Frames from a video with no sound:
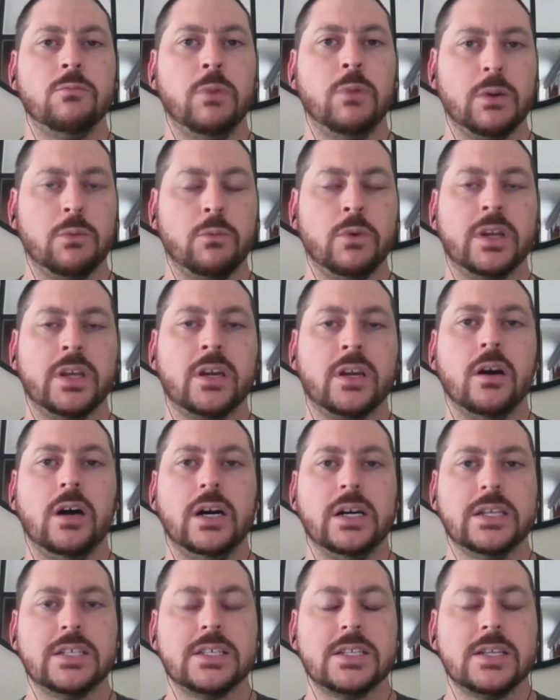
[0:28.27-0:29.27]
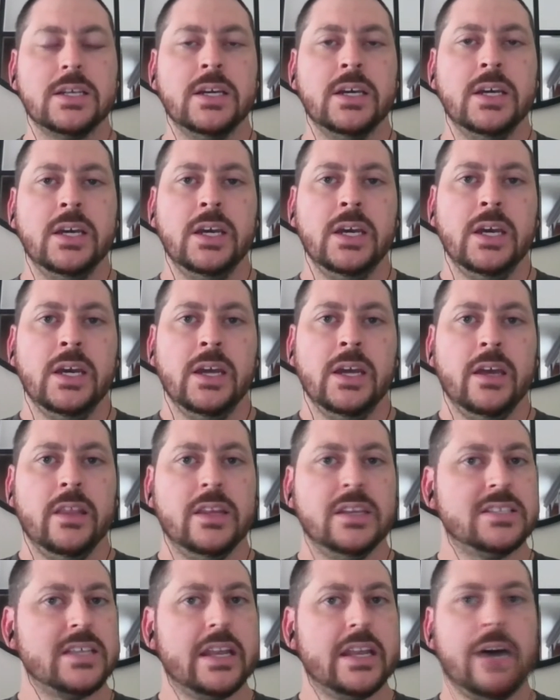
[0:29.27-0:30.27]
What would it cost? And
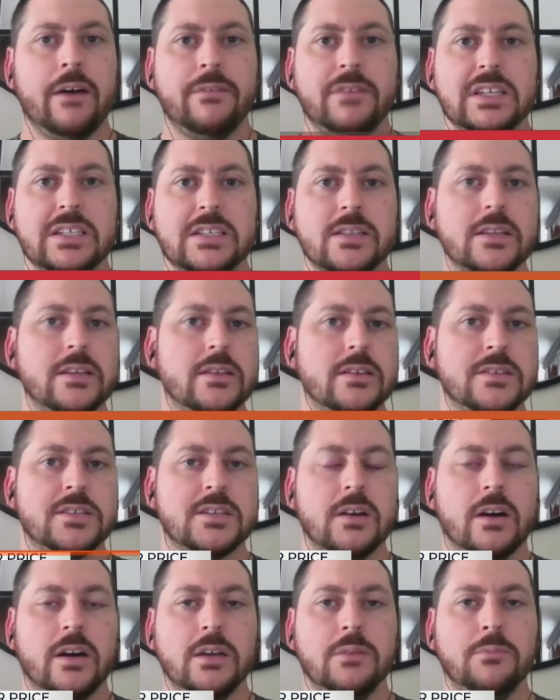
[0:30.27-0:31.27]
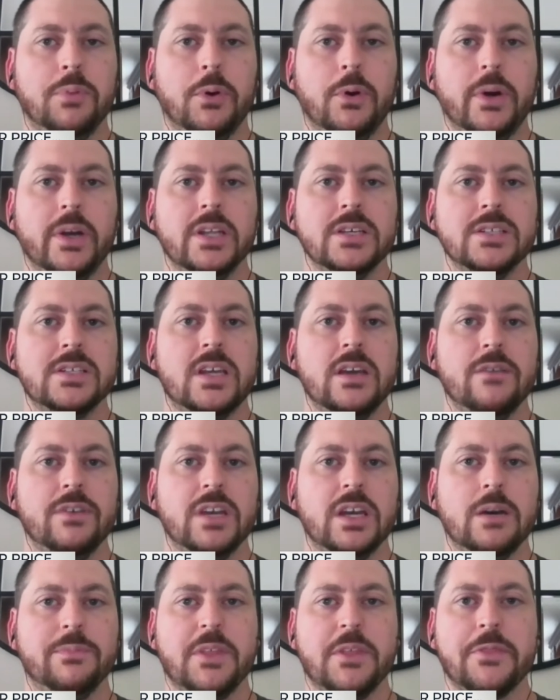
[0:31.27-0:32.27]
they said, obviously, the starting point is
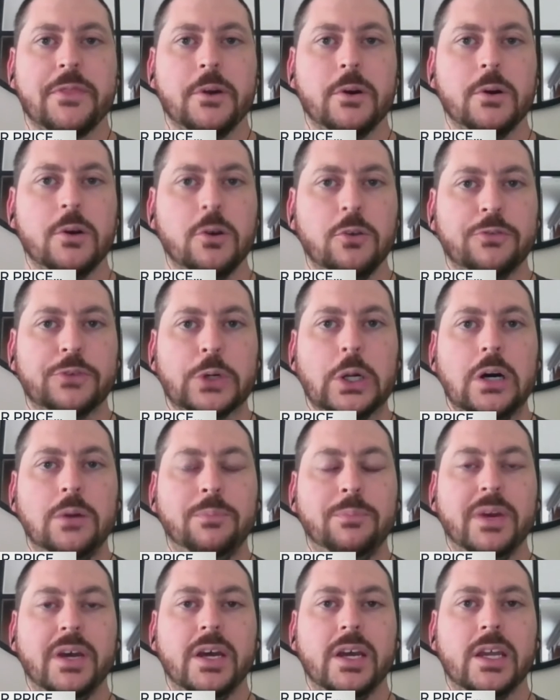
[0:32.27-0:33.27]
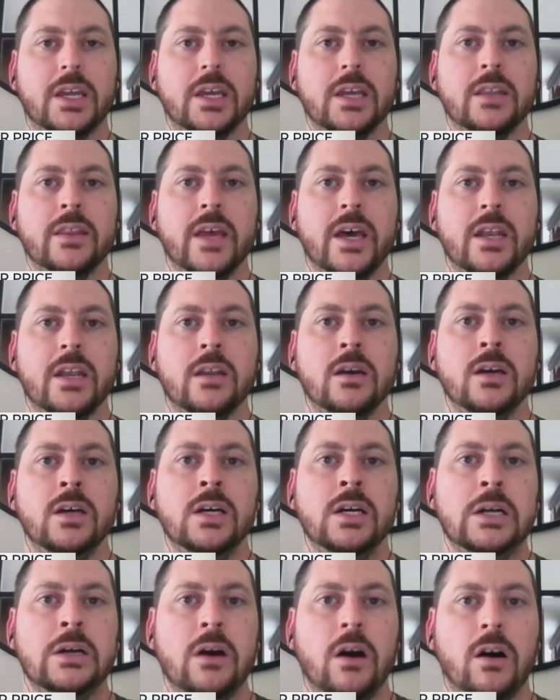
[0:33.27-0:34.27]
giving up the third overall pick and then
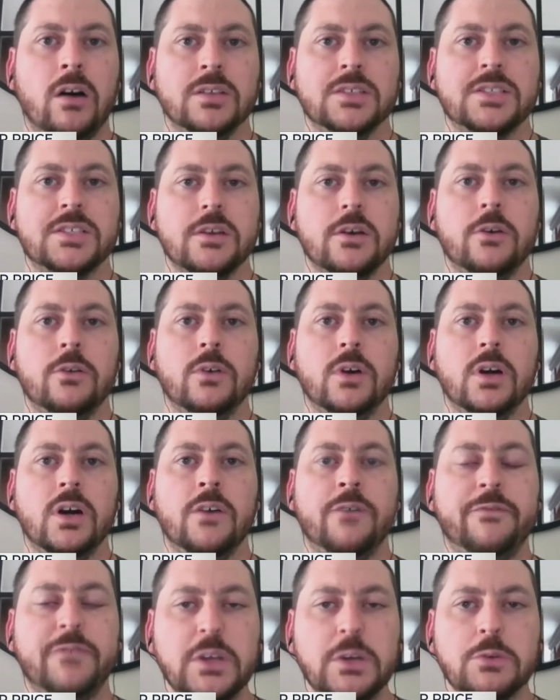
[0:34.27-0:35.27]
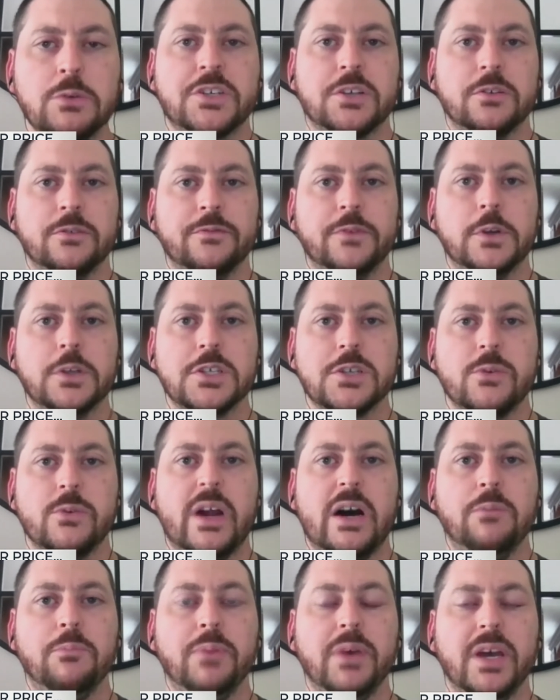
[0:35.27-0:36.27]
also a future first
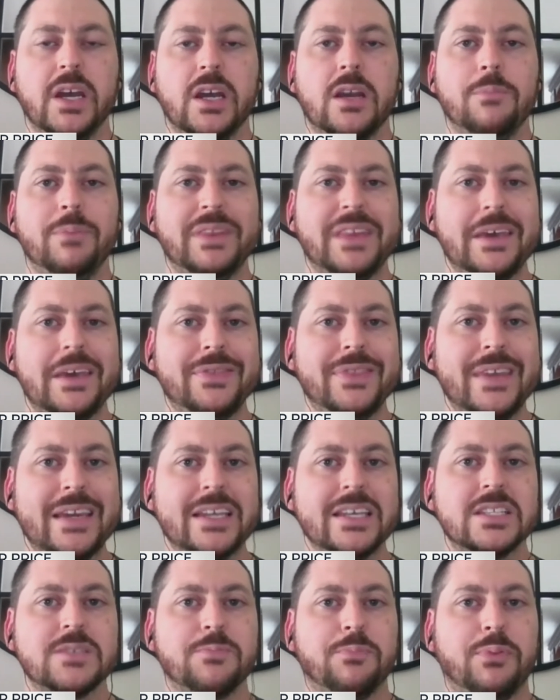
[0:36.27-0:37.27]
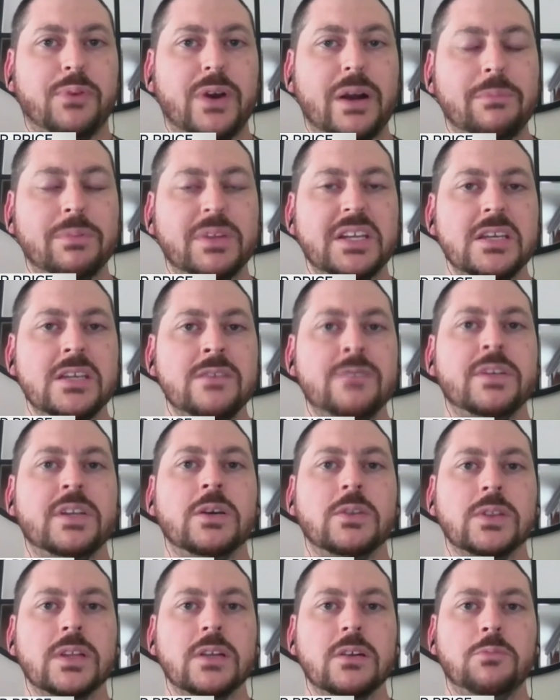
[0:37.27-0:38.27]
round pick. But they think it's probably even
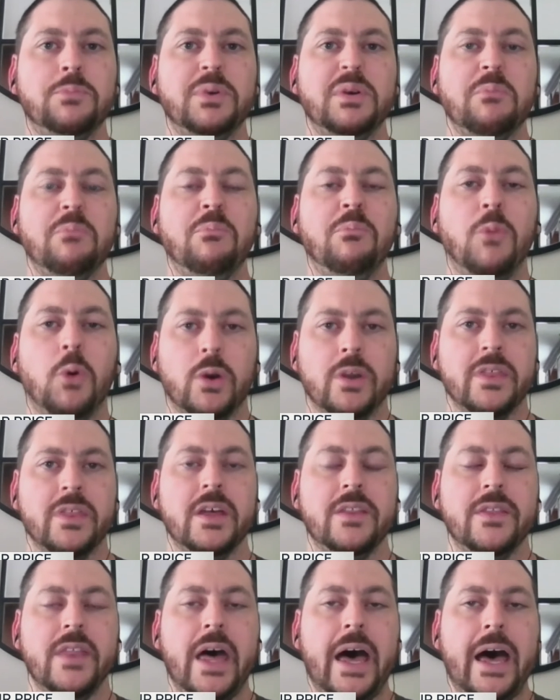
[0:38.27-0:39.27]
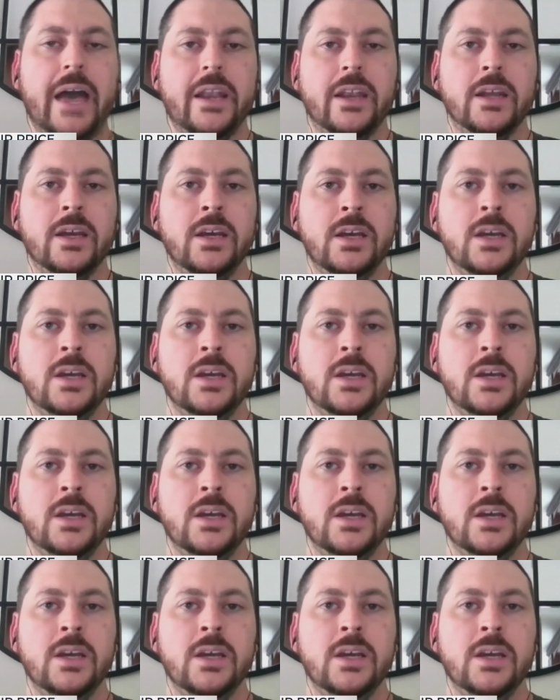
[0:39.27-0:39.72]
a little bit more than that.